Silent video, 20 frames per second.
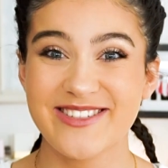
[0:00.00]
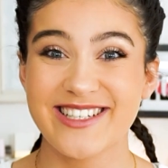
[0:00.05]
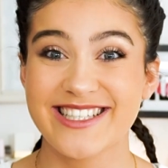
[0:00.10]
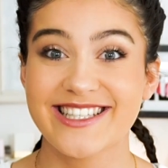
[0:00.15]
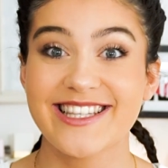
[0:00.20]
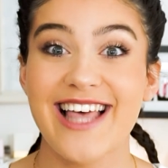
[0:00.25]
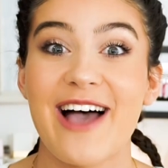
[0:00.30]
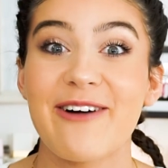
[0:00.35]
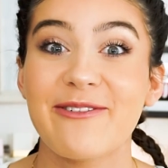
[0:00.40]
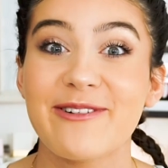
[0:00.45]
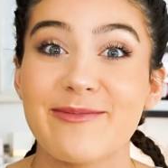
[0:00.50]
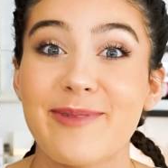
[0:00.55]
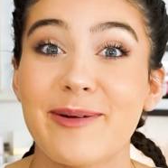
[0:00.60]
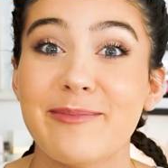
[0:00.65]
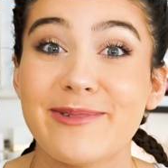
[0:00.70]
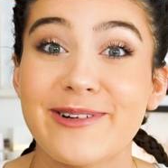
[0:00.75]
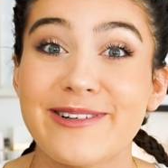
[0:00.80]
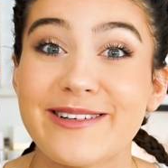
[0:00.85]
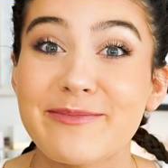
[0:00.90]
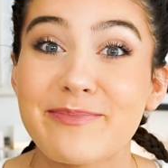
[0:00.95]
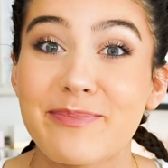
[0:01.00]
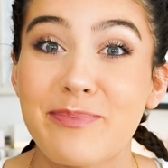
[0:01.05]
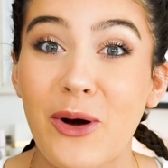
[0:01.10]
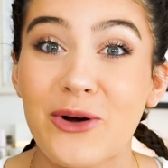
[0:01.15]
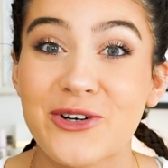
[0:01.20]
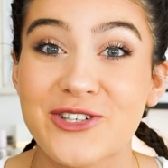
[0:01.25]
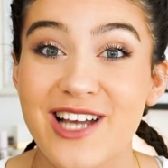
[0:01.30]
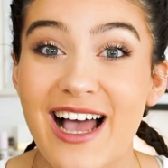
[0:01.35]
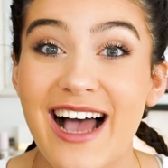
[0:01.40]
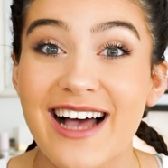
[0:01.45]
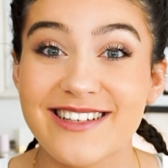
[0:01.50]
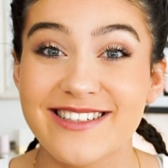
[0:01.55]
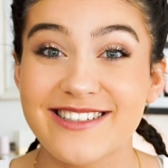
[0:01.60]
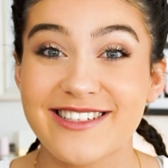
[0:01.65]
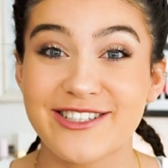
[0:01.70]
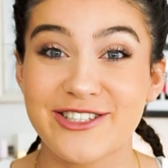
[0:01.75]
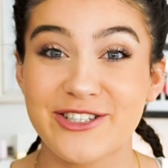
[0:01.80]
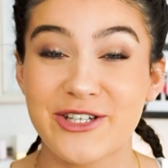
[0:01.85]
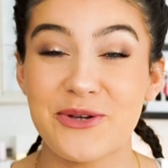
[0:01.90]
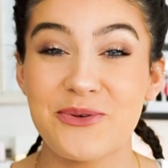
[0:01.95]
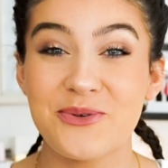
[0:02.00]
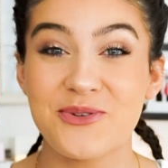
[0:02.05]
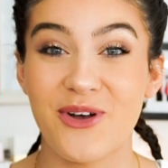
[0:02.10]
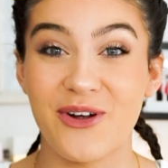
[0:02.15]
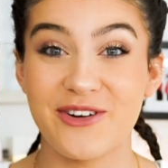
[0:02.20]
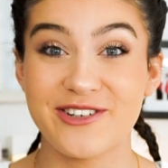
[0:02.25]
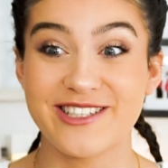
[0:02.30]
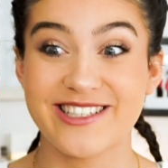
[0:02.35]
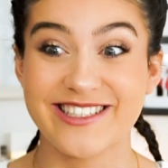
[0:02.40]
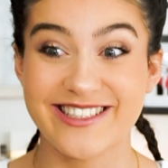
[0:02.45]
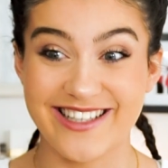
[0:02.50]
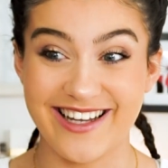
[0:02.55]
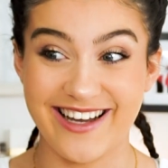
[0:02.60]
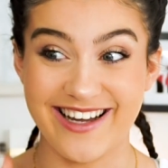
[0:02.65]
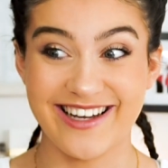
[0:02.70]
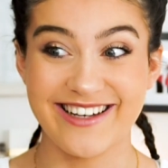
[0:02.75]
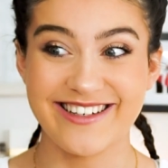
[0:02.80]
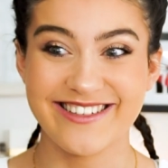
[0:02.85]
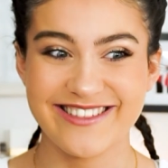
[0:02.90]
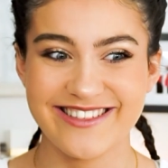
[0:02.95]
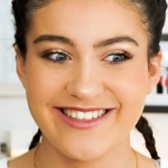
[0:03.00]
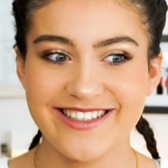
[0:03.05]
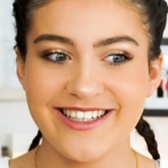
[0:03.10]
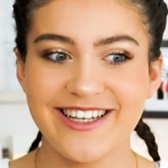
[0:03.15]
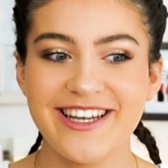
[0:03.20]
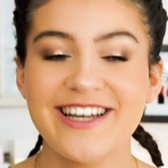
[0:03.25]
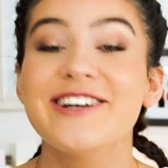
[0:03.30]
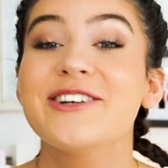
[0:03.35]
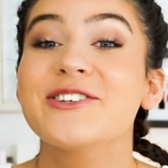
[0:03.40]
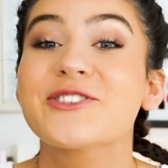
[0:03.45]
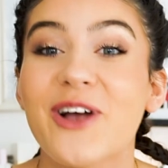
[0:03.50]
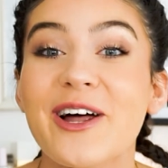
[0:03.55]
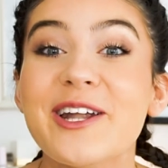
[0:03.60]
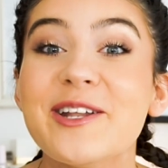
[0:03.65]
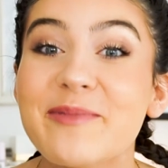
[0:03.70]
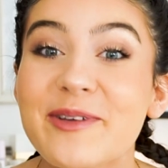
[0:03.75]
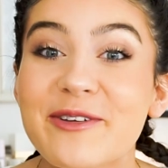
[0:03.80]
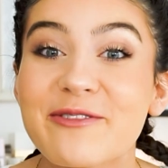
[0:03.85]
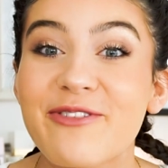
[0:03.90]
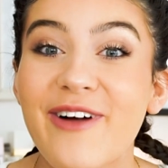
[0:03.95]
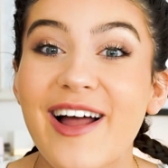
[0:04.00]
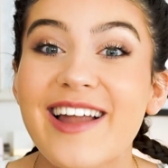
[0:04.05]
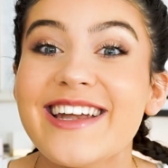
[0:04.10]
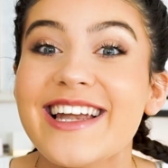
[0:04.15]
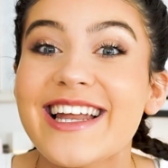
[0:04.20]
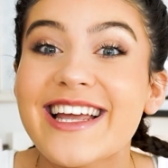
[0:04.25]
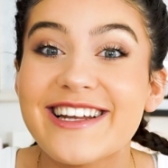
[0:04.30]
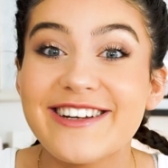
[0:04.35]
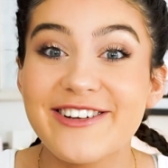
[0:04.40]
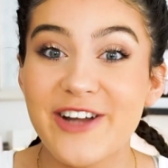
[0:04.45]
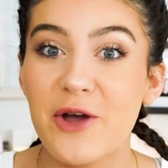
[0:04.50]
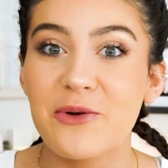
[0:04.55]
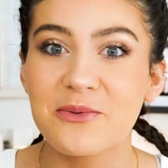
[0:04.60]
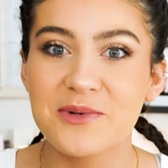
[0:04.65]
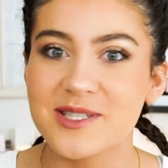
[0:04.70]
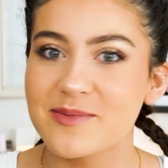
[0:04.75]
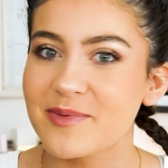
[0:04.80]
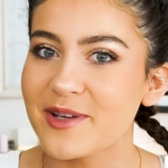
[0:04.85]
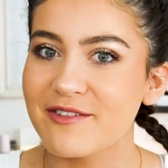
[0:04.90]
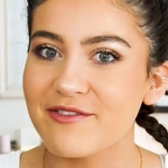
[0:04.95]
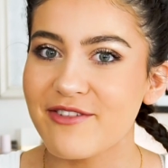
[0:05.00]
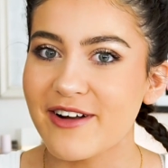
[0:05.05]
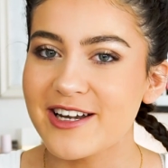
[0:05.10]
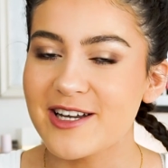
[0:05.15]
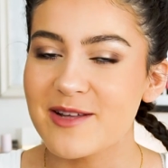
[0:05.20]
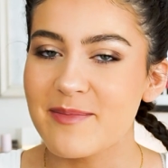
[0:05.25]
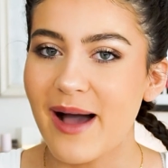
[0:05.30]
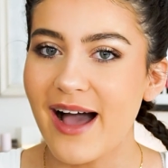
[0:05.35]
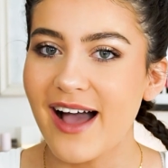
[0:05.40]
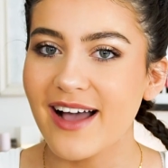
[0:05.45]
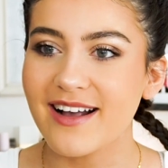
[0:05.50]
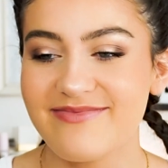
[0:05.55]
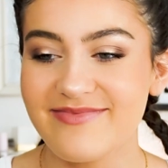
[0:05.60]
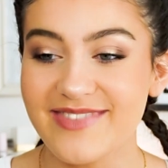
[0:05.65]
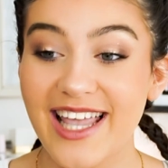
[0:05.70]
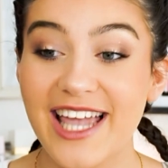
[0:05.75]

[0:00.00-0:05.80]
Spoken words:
just there with my bloody posh Asda shoes on, just like trying to be friendly and no one's being friendly back.